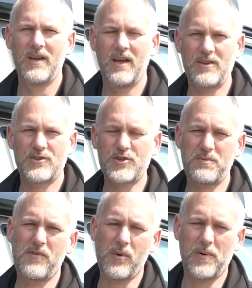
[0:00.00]
So
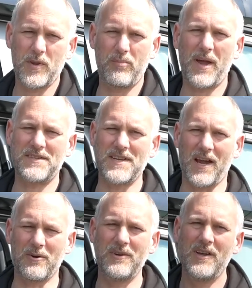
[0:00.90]
just before we put the bed
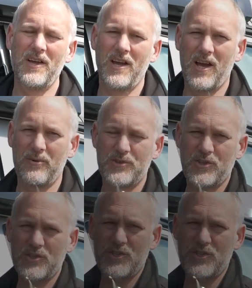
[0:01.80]
down, I'm just going to